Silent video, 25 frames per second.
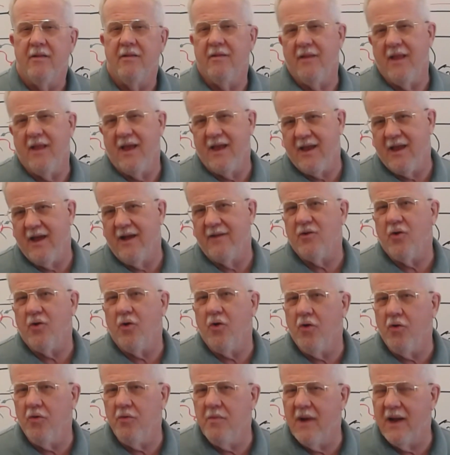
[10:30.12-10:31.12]
Like I
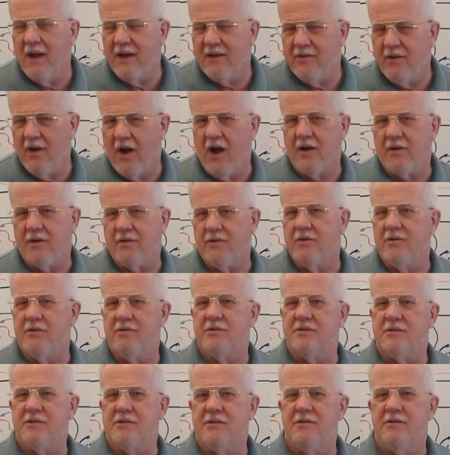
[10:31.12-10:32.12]
told my
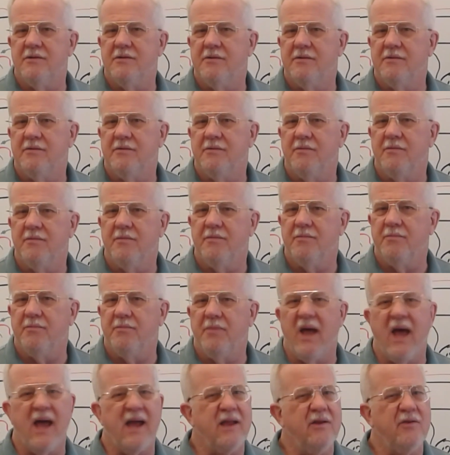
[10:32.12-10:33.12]
doctors
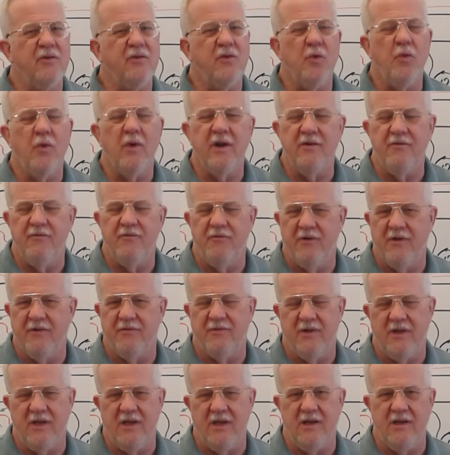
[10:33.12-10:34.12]
back in
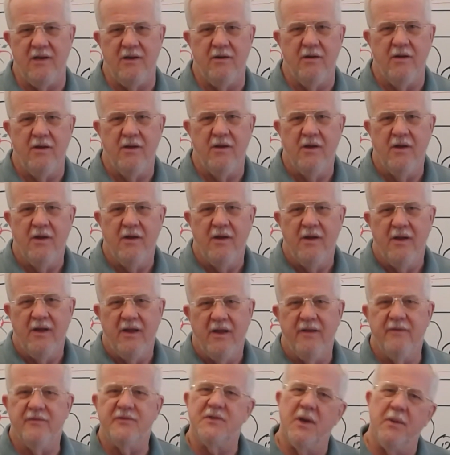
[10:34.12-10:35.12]
2015,
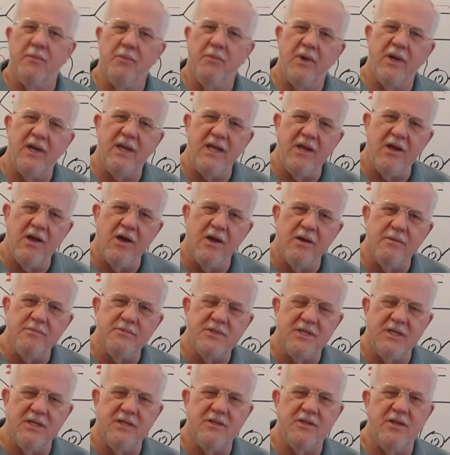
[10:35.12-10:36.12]
if somebody
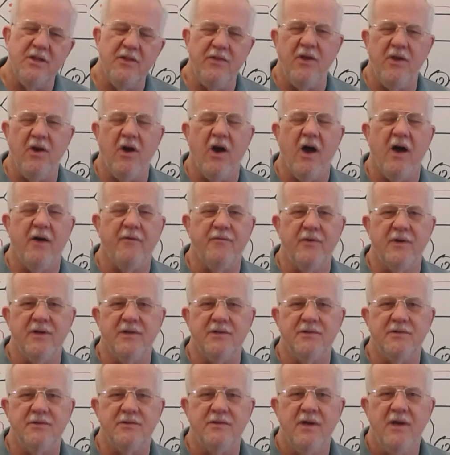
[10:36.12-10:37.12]
comes into the
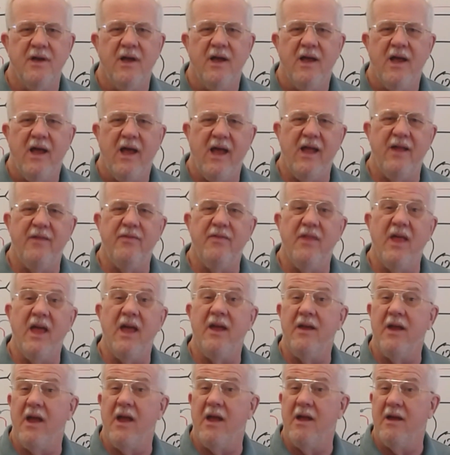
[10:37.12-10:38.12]
office and
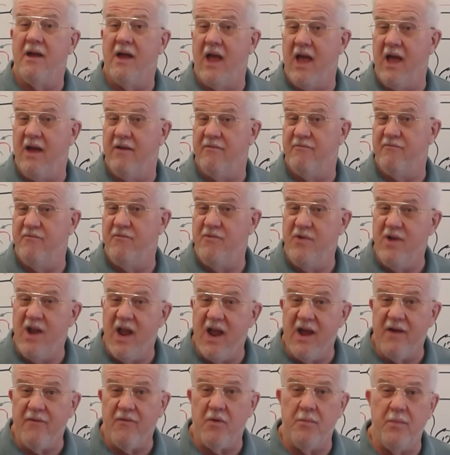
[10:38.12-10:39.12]
they have
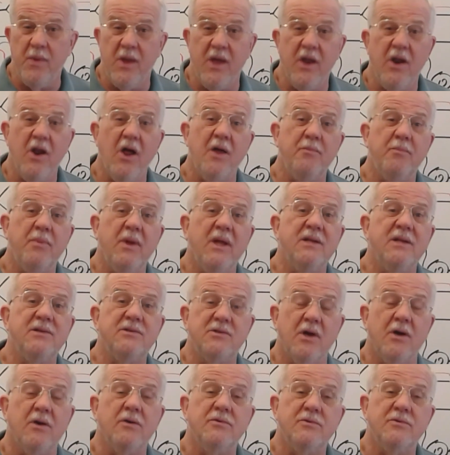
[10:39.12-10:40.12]
never been on
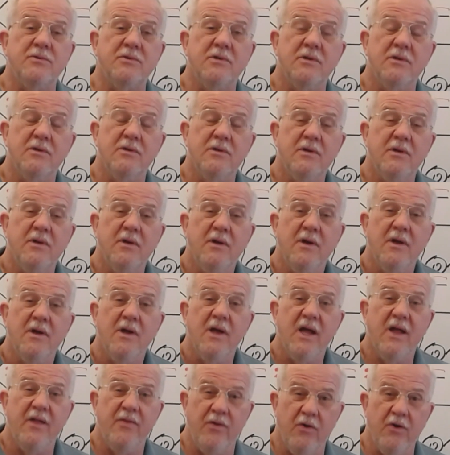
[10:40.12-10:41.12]
benzos
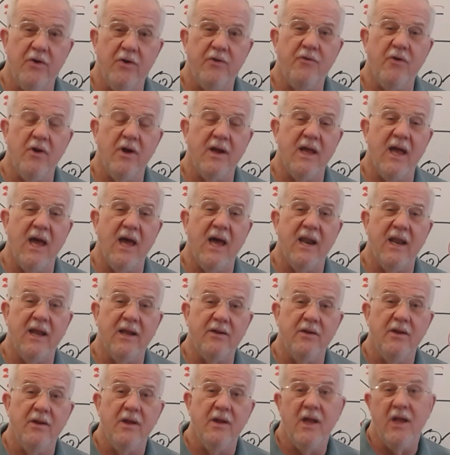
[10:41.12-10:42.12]
and they're a drug
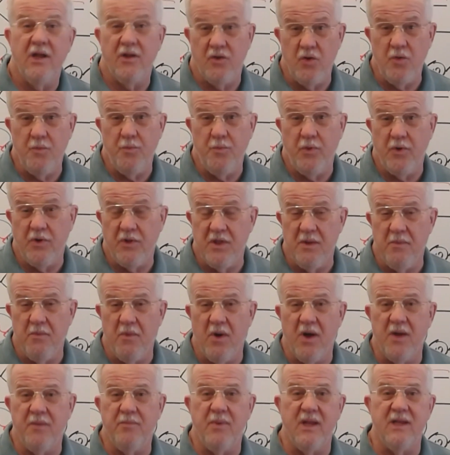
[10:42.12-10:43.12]
addict and you put them
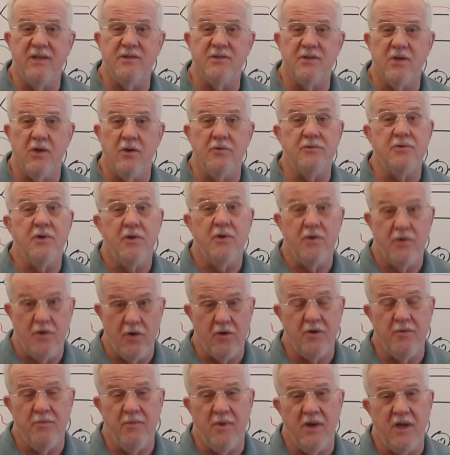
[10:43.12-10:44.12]
on benzos,
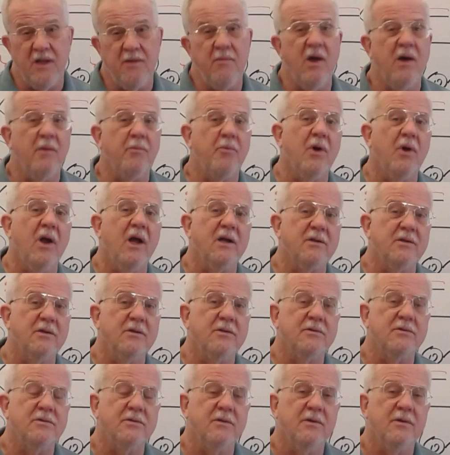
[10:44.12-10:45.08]
you're committing malpractice.